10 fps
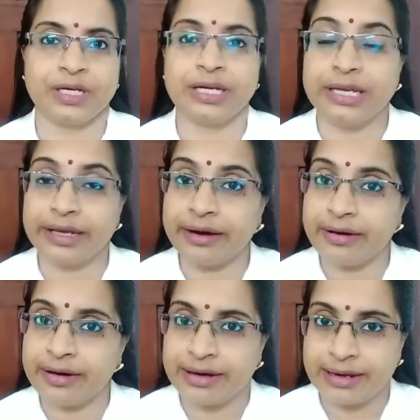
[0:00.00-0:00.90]
in a
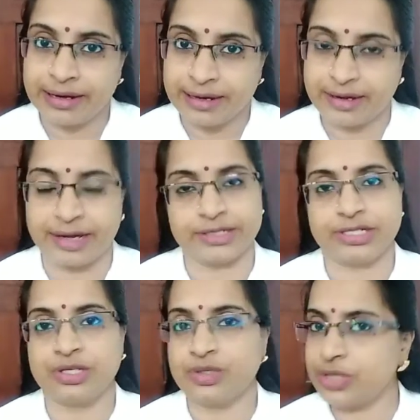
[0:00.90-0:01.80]
card.
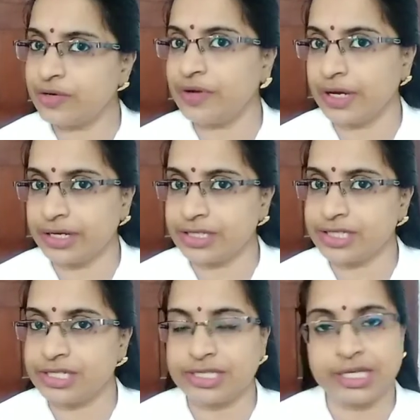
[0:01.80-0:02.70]
Today we are
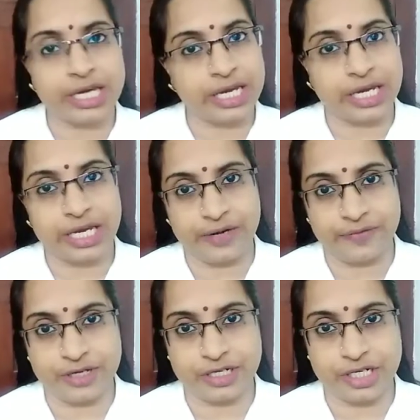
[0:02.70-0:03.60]
discussing
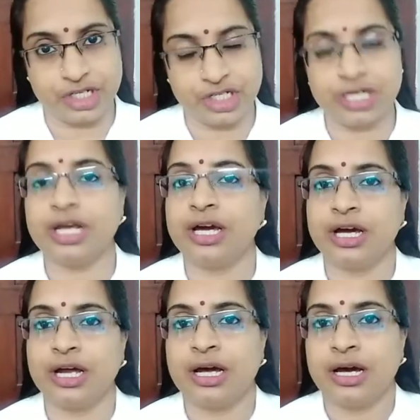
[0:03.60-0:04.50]
invitation
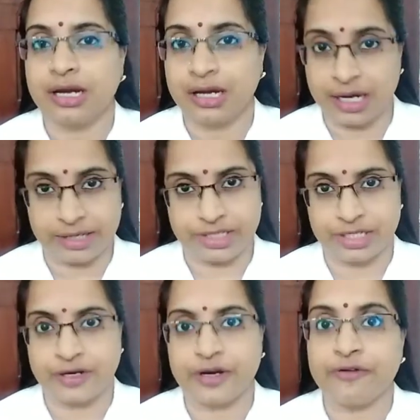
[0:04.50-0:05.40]
card,
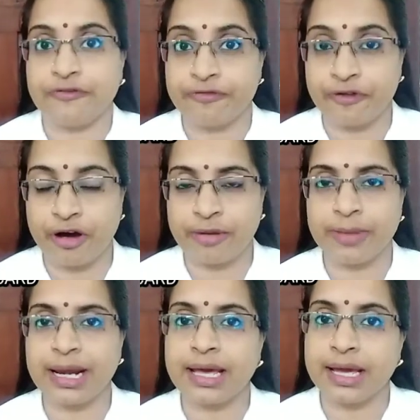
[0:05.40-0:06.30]

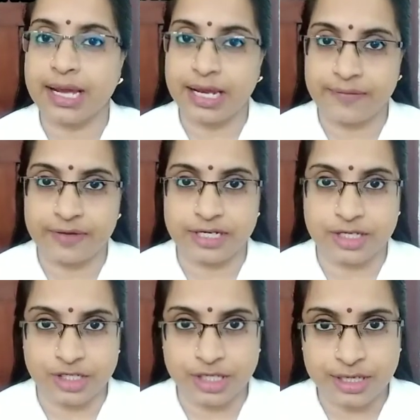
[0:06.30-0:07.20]
formal
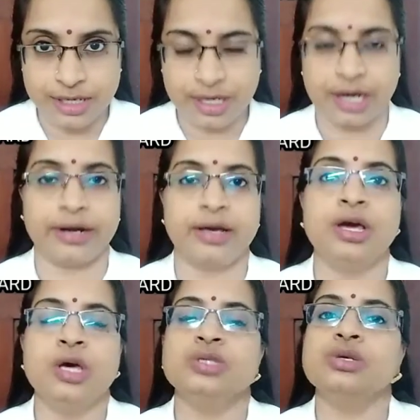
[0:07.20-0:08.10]
invitation card.
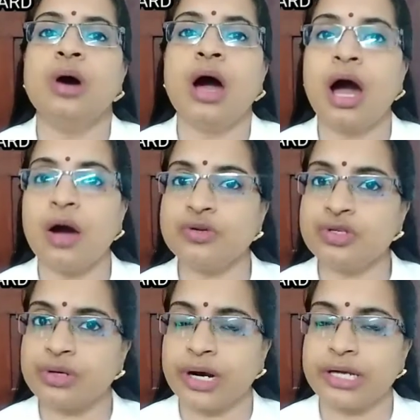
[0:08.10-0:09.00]
So how to
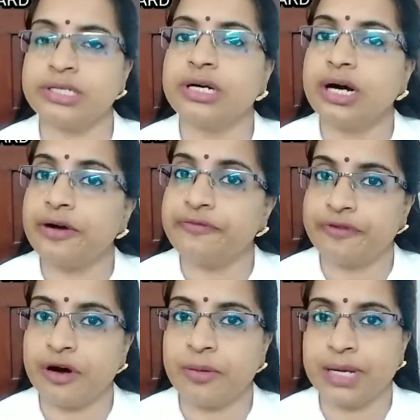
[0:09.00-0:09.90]
write a
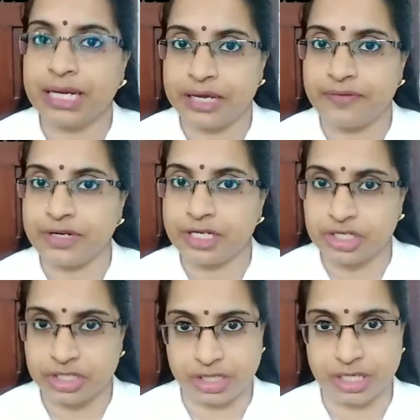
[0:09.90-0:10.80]
formal
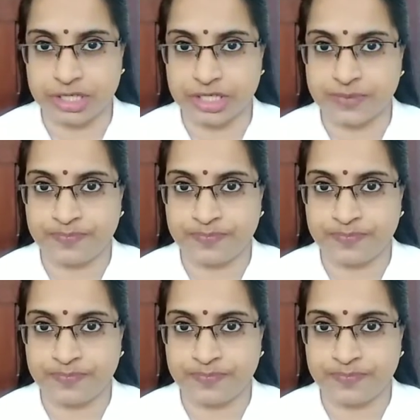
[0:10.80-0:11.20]
invitation card?